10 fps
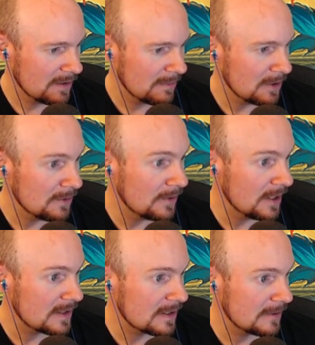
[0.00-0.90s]
I'm going to do
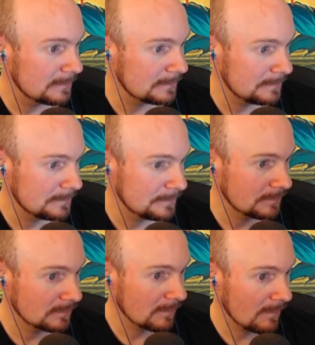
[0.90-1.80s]
this.
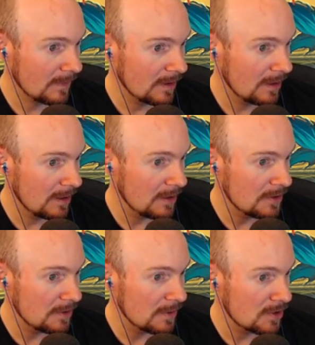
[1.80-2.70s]
Uh,
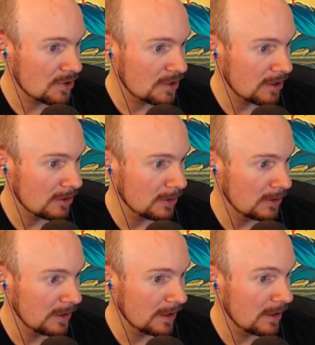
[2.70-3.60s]
do a shareable
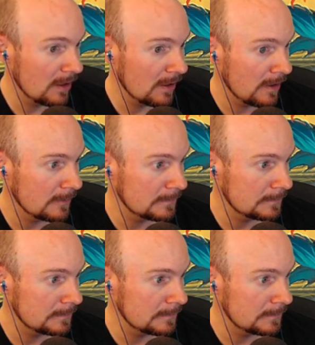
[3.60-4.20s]
link here.